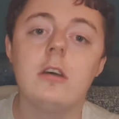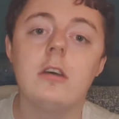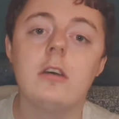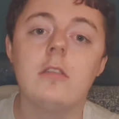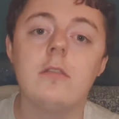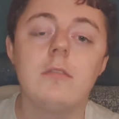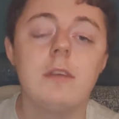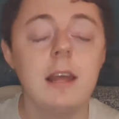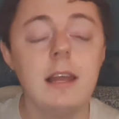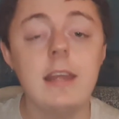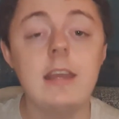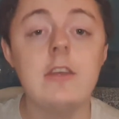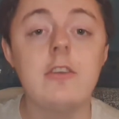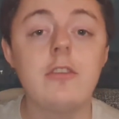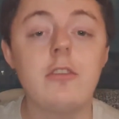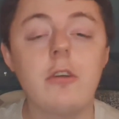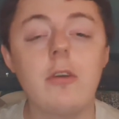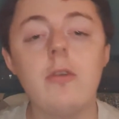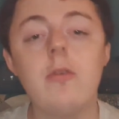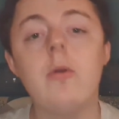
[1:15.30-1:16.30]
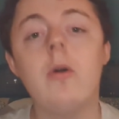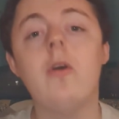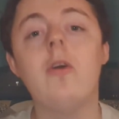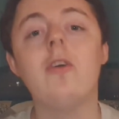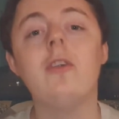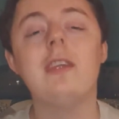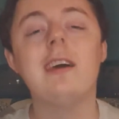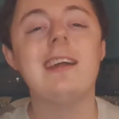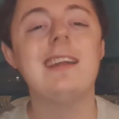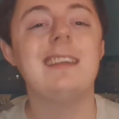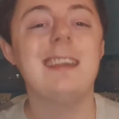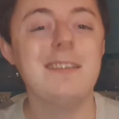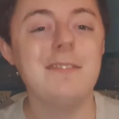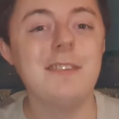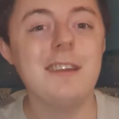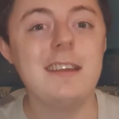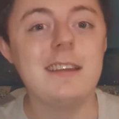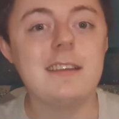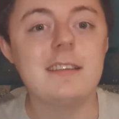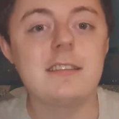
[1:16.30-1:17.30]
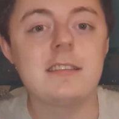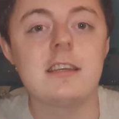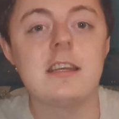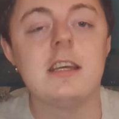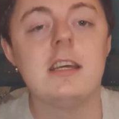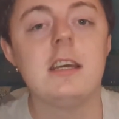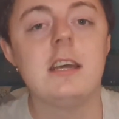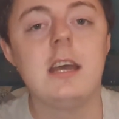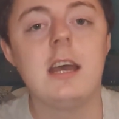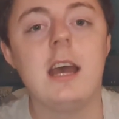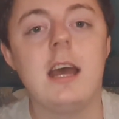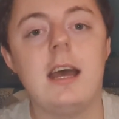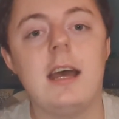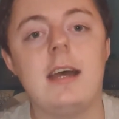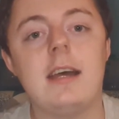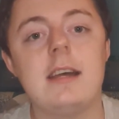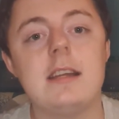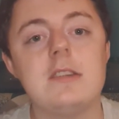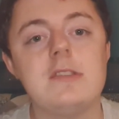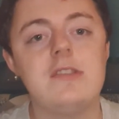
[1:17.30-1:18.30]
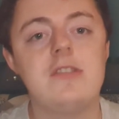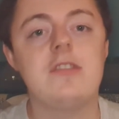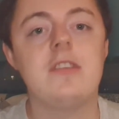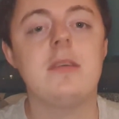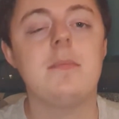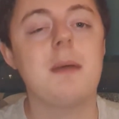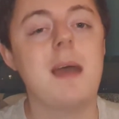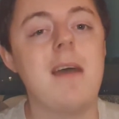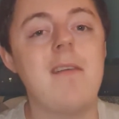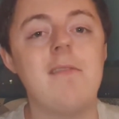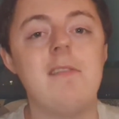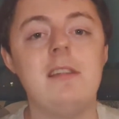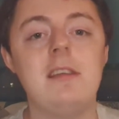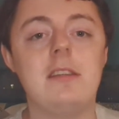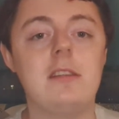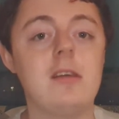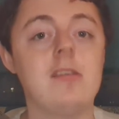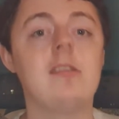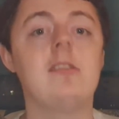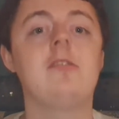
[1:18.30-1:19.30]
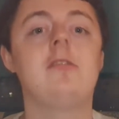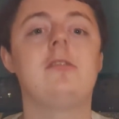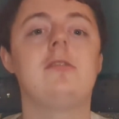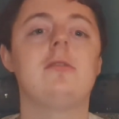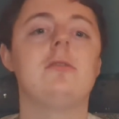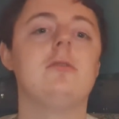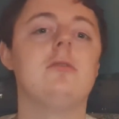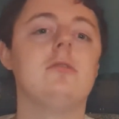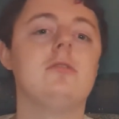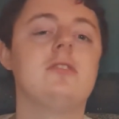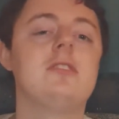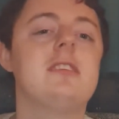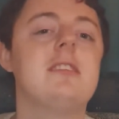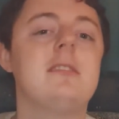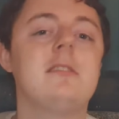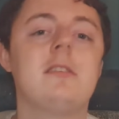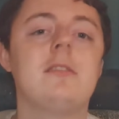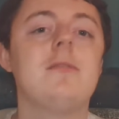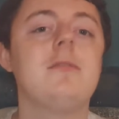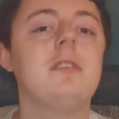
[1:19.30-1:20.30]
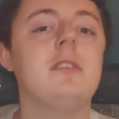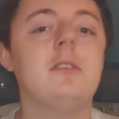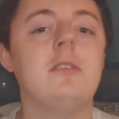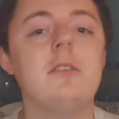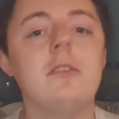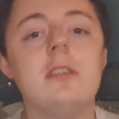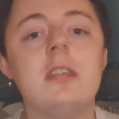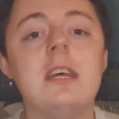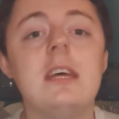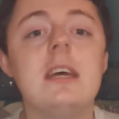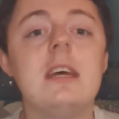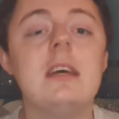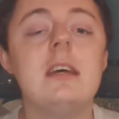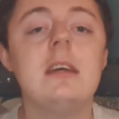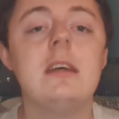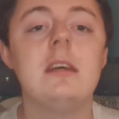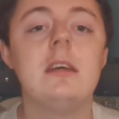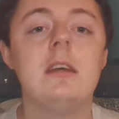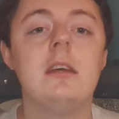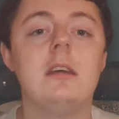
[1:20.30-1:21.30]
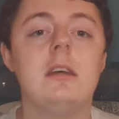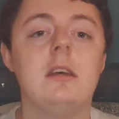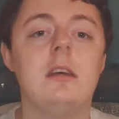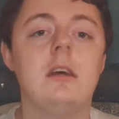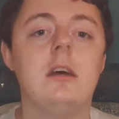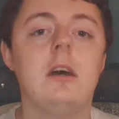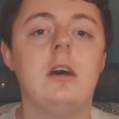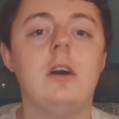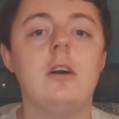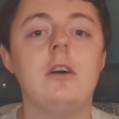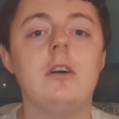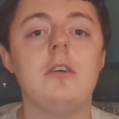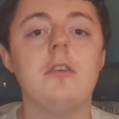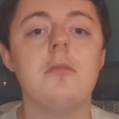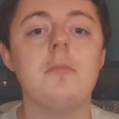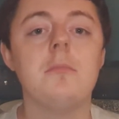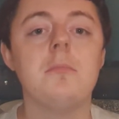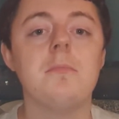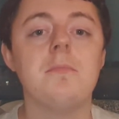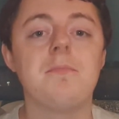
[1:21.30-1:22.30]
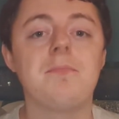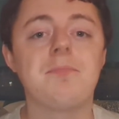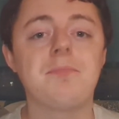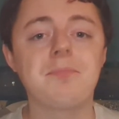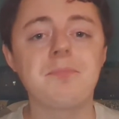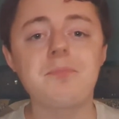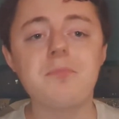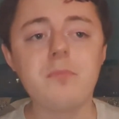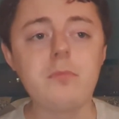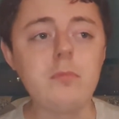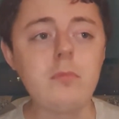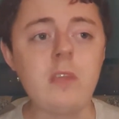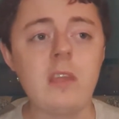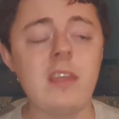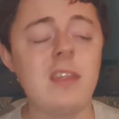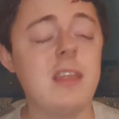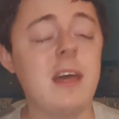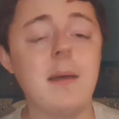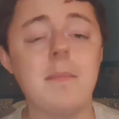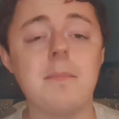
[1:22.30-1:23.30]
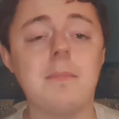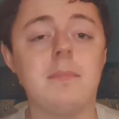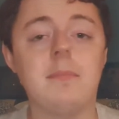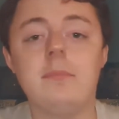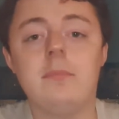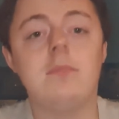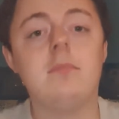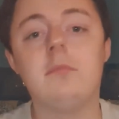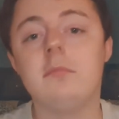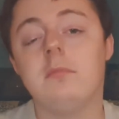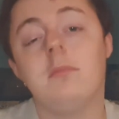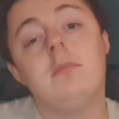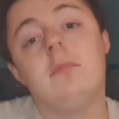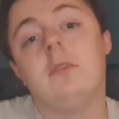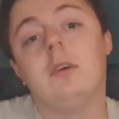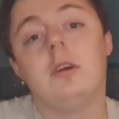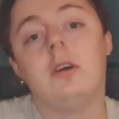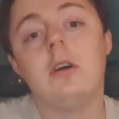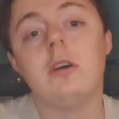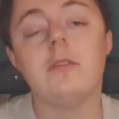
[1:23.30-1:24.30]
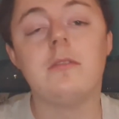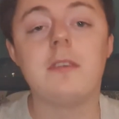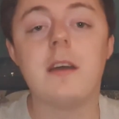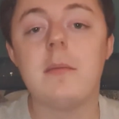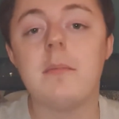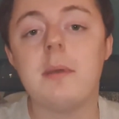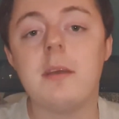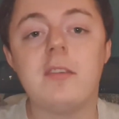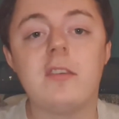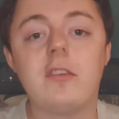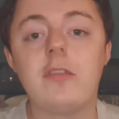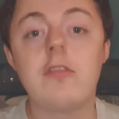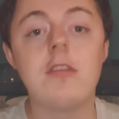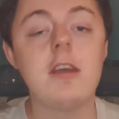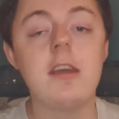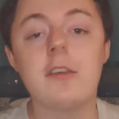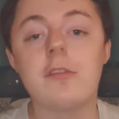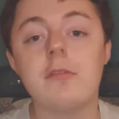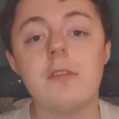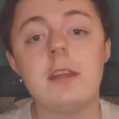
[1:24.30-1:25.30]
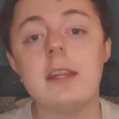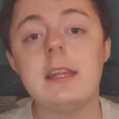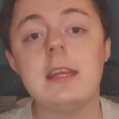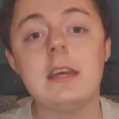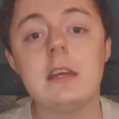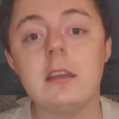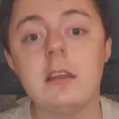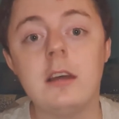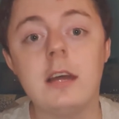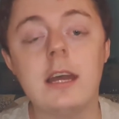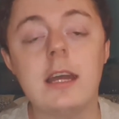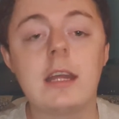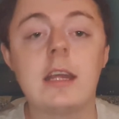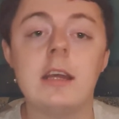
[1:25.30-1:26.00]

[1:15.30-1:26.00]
reality show on Netflix, and she apparently does or said something on there that her fan base and critics really didn't like.